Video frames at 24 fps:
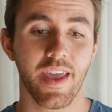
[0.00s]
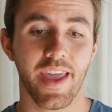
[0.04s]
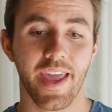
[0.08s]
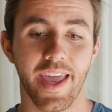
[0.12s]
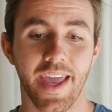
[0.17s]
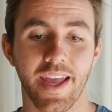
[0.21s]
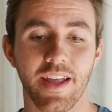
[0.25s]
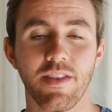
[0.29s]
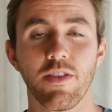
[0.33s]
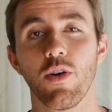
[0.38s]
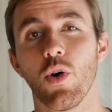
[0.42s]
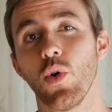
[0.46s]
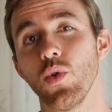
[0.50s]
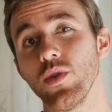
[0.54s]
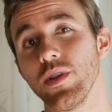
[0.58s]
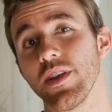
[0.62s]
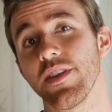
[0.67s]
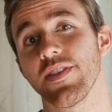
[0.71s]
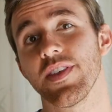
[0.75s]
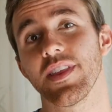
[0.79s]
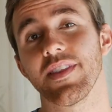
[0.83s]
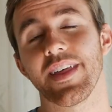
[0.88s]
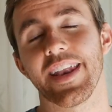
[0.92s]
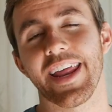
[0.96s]
and the only
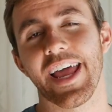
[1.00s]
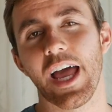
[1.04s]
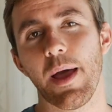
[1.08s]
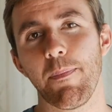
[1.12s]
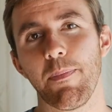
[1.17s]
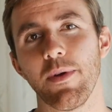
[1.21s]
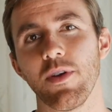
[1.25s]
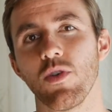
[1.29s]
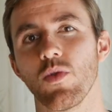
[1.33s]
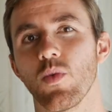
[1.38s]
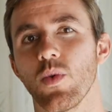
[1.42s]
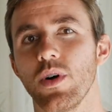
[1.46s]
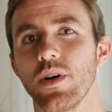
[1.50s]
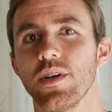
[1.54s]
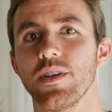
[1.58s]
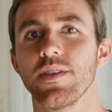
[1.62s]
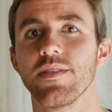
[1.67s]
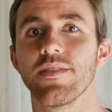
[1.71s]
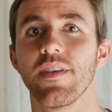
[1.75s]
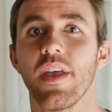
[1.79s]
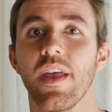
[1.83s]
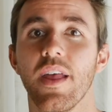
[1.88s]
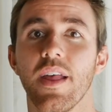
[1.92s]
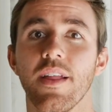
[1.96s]
thing that happened
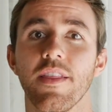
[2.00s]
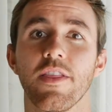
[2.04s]
was